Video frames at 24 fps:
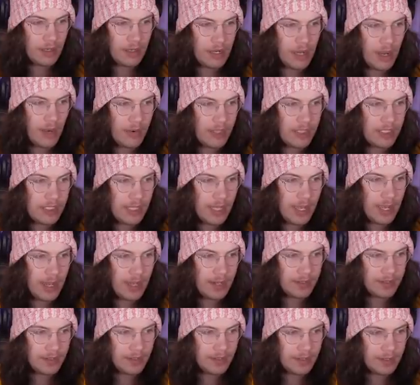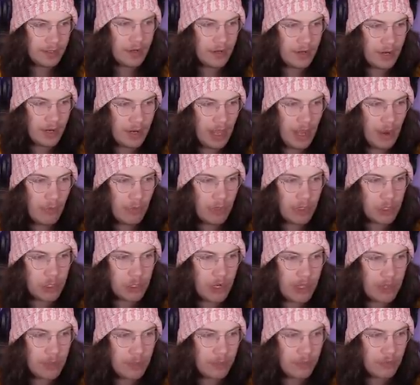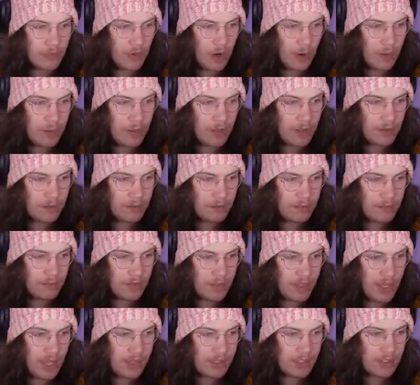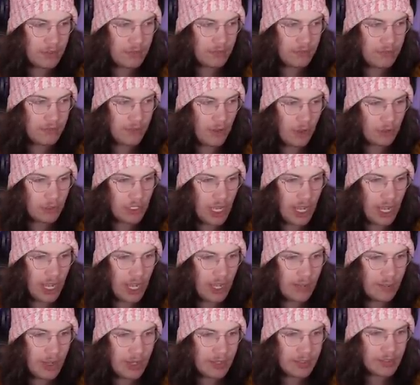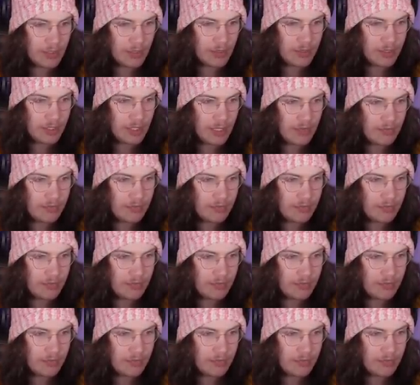And now he's down. All right, I wanna try the proper Thousandfold Arm. I don't think